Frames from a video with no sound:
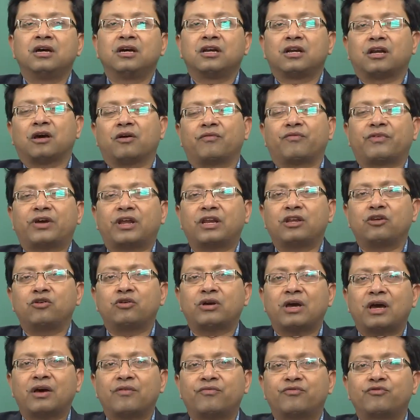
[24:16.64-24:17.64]
Now, when you
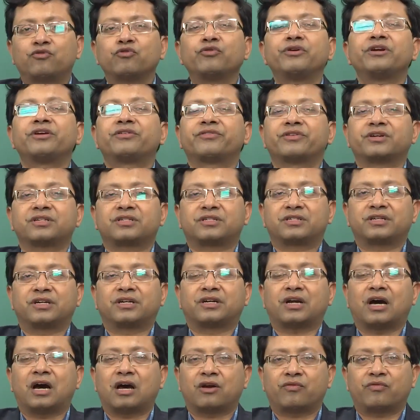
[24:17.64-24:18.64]
have two interest rate
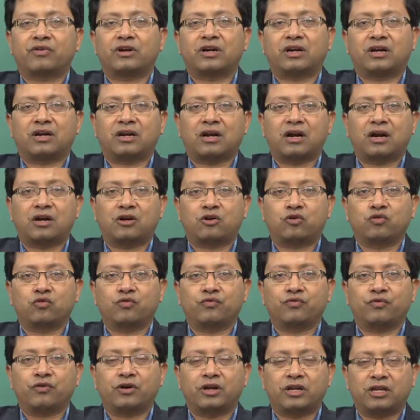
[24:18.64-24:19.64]
R1 and R2
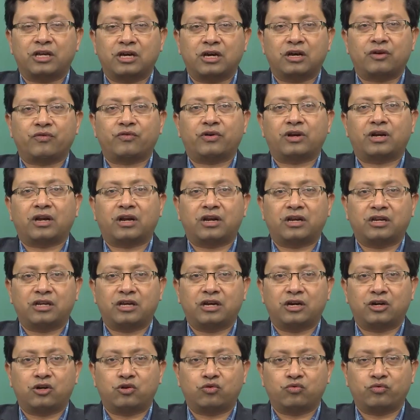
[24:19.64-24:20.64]
for year 1 and
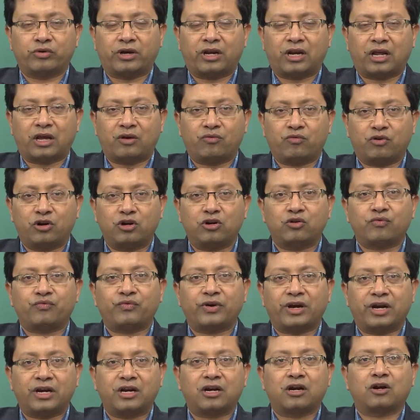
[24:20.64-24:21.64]
year 2, and I want to
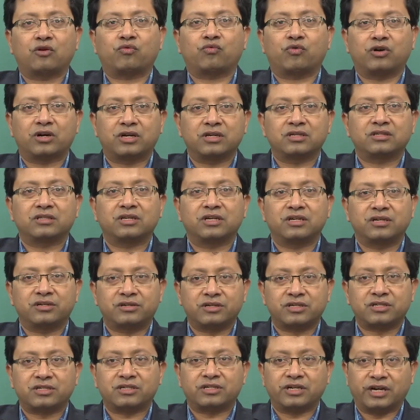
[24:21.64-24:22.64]
find out what is the
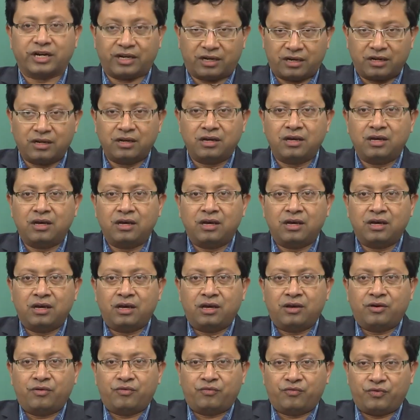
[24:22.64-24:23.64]
interest rate
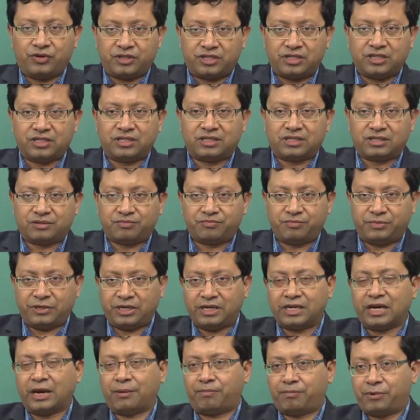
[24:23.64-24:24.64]
which is
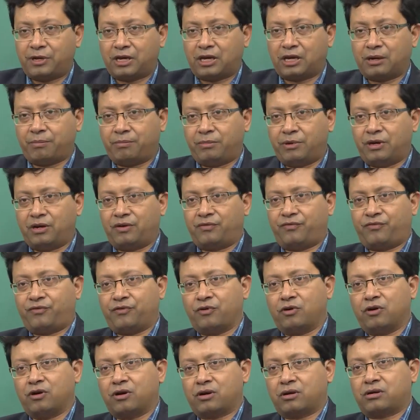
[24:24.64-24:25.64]
being applicable
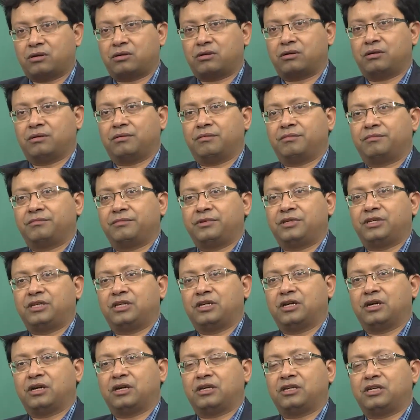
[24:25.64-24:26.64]
for
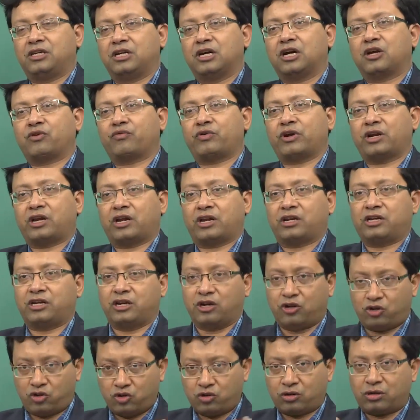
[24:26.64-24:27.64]
year 1 and
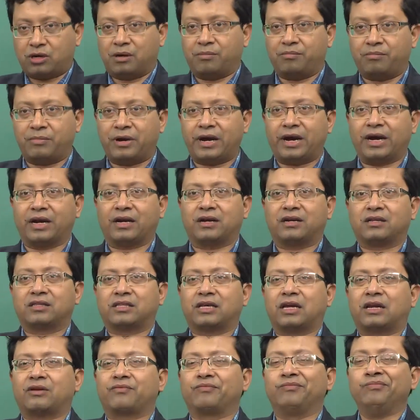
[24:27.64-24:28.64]
year 2 combined,
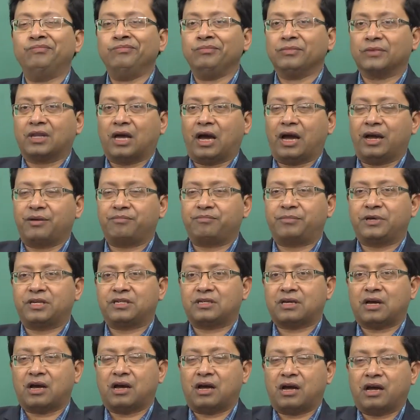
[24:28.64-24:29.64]
then I
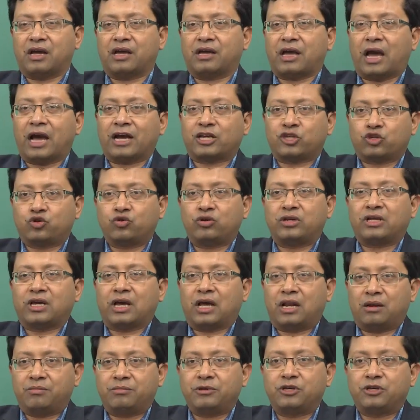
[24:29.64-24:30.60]
actually I will